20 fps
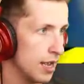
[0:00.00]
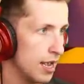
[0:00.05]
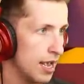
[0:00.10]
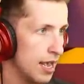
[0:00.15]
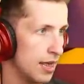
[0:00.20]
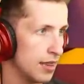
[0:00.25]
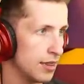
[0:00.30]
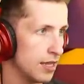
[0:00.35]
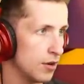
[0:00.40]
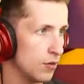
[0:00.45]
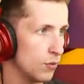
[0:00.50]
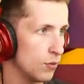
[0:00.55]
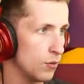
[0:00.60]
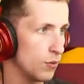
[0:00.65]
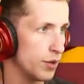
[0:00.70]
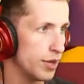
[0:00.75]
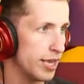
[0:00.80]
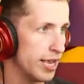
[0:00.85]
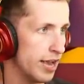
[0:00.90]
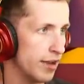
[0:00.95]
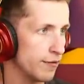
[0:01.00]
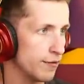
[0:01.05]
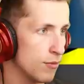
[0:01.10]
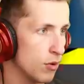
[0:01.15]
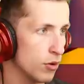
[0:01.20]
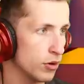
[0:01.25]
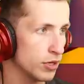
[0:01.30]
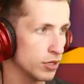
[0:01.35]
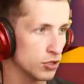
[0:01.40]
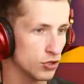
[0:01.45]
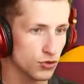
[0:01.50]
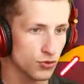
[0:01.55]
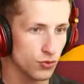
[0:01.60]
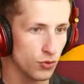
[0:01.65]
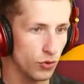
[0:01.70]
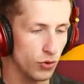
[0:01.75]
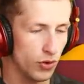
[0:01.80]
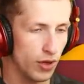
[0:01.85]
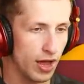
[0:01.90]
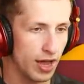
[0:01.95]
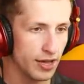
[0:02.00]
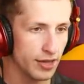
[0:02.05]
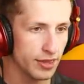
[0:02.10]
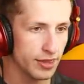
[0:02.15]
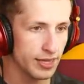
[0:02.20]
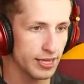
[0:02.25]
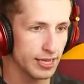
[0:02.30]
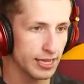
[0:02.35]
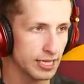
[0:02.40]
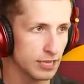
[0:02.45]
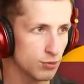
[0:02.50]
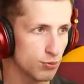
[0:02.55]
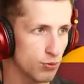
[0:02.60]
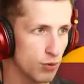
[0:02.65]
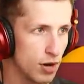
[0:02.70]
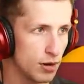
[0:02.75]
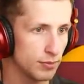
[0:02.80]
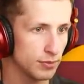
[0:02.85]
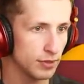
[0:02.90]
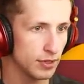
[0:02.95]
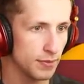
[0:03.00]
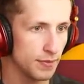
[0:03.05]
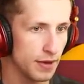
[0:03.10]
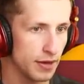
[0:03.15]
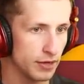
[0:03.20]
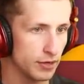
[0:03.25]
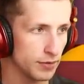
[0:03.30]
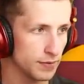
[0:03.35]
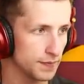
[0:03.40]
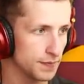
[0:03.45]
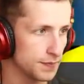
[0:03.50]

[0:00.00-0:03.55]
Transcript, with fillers: and then we have more control, I think that's probably better.